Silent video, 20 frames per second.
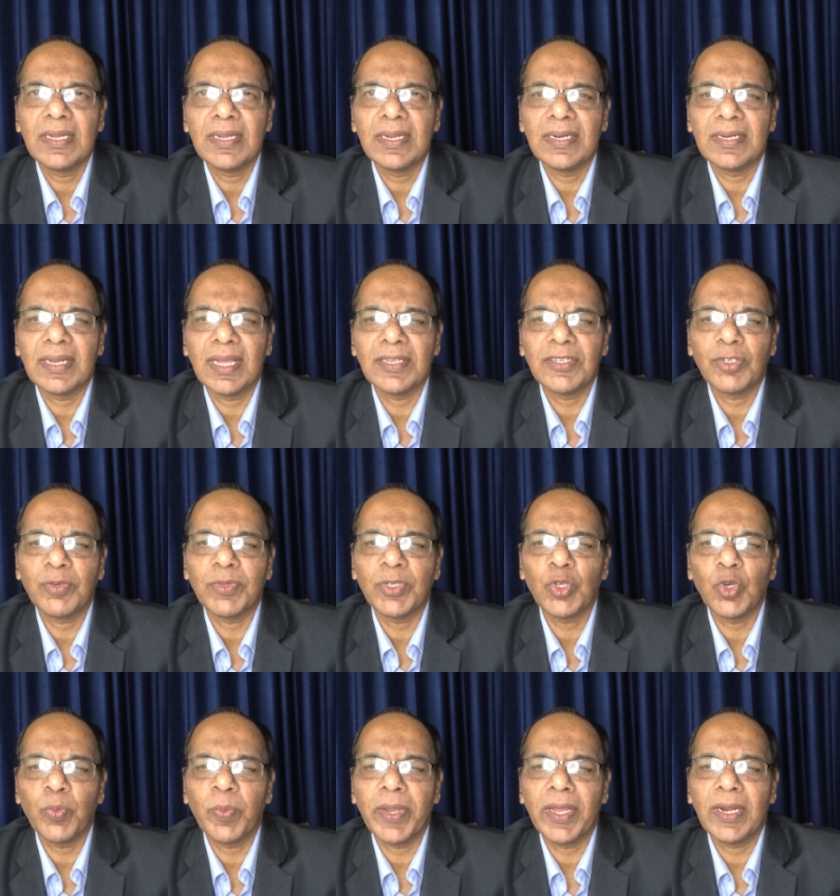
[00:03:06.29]
It has to be
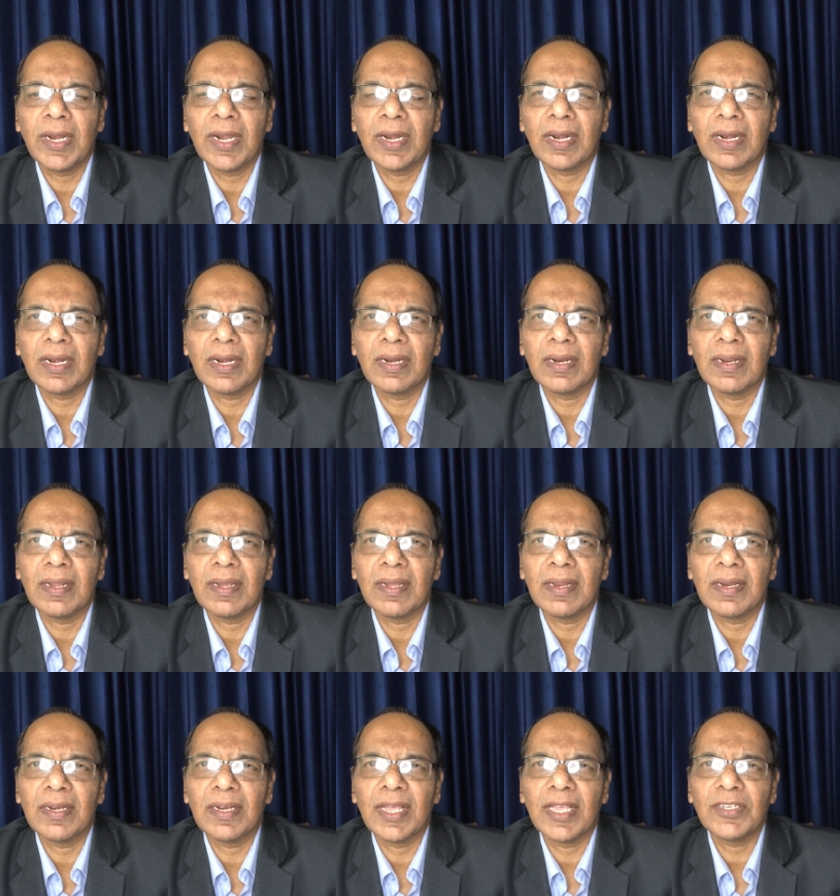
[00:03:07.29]
humane and
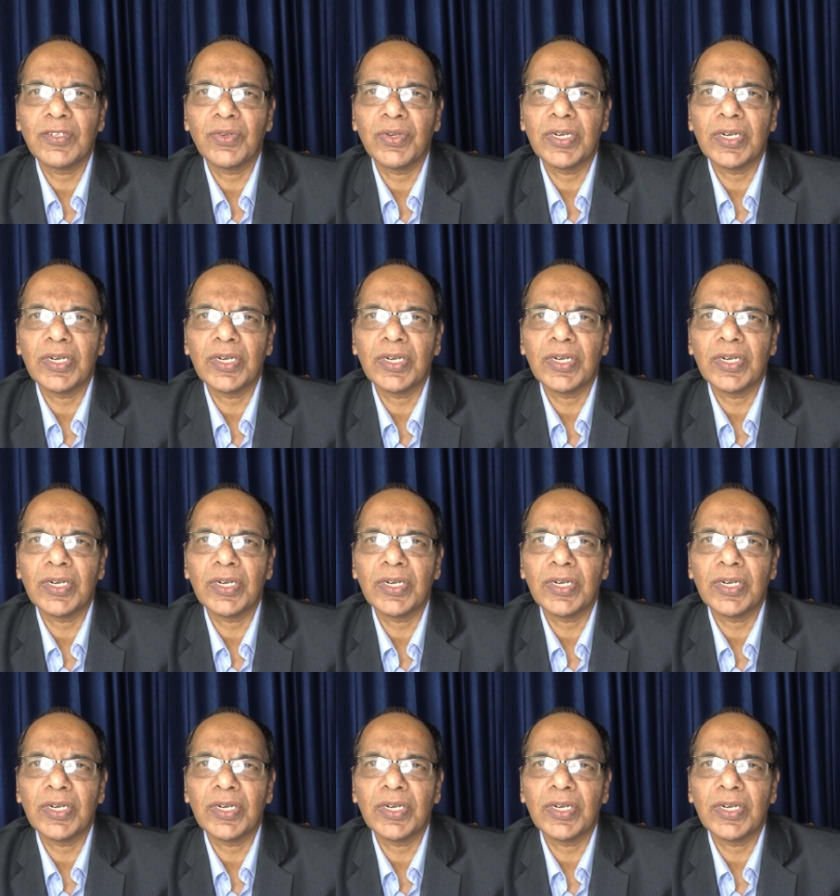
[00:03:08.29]
it has to